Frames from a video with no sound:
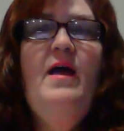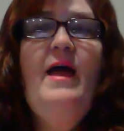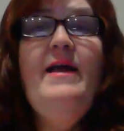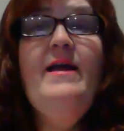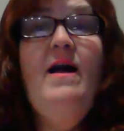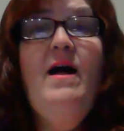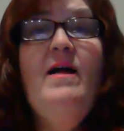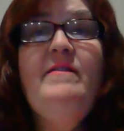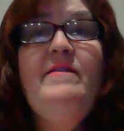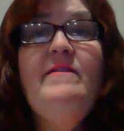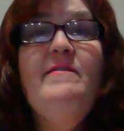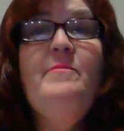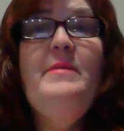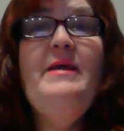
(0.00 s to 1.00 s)
Hey guys,
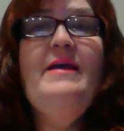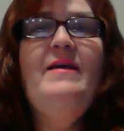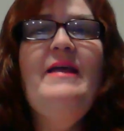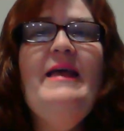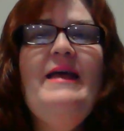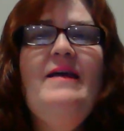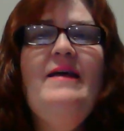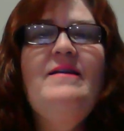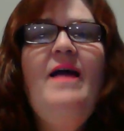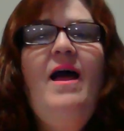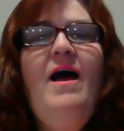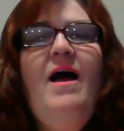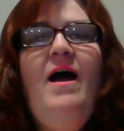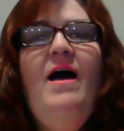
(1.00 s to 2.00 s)
it's me again.
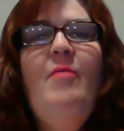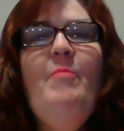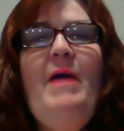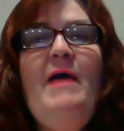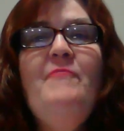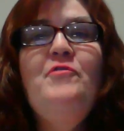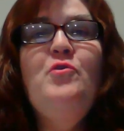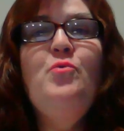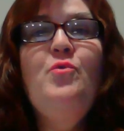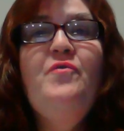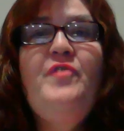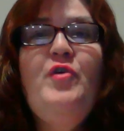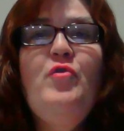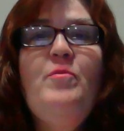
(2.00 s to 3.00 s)
After
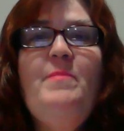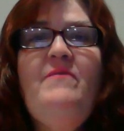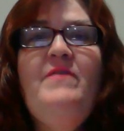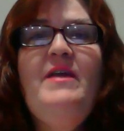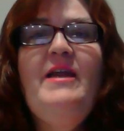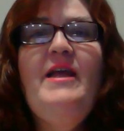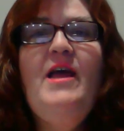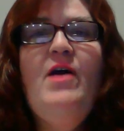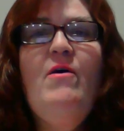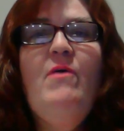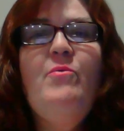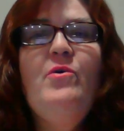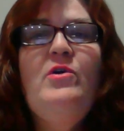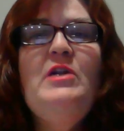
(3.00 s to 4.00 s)
reviewing my video,
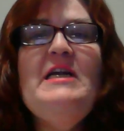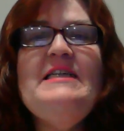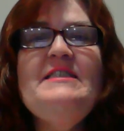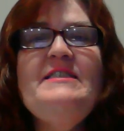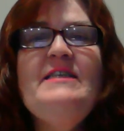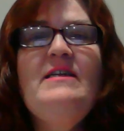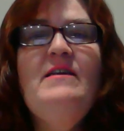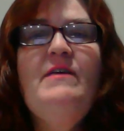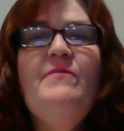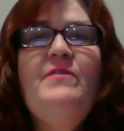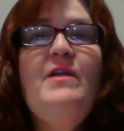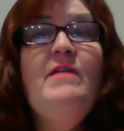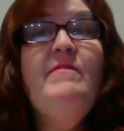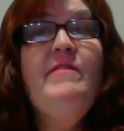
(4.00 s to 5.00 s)
I realized I
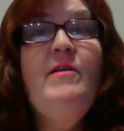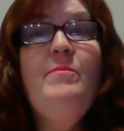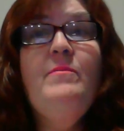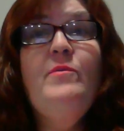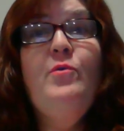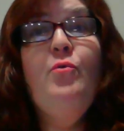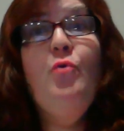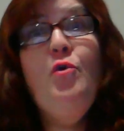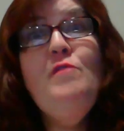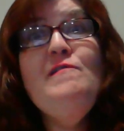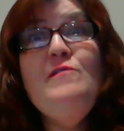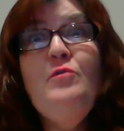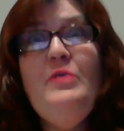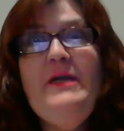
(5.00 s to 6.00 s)
left out some
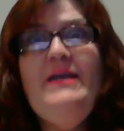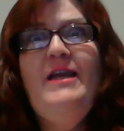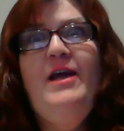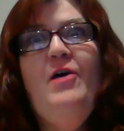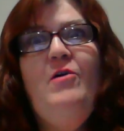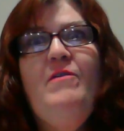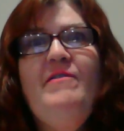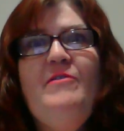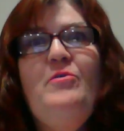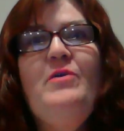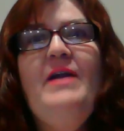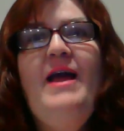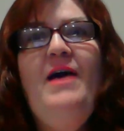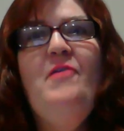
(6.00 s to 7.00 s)
crucial details
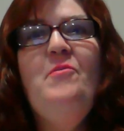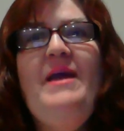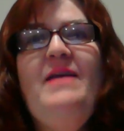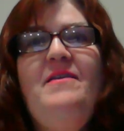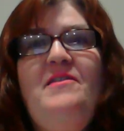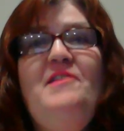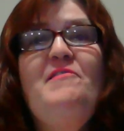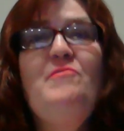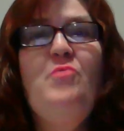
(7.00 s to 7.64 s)
on how to make these